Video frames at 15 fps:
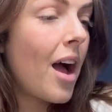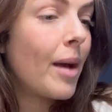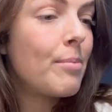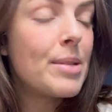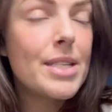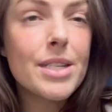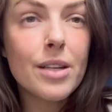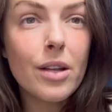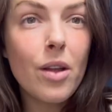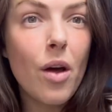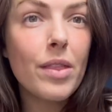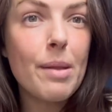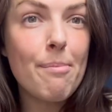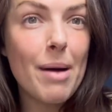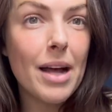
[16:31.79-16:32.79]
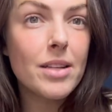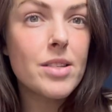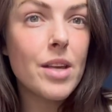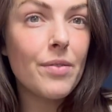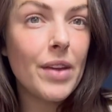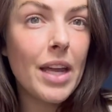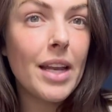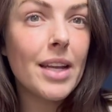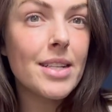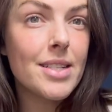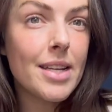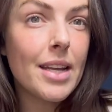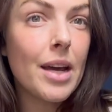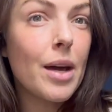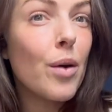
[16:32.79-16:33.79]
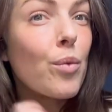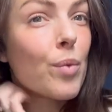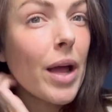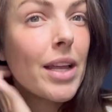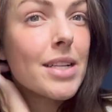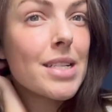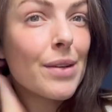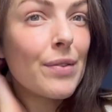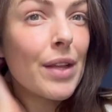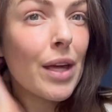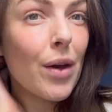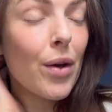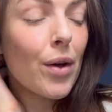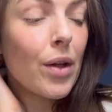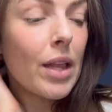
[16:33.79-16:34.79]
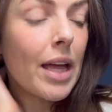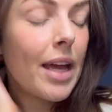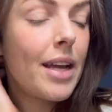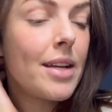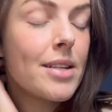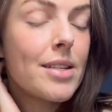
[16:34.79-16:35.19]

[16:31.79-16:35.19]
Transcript: I'm still on the buzz of eating dinner relatively early,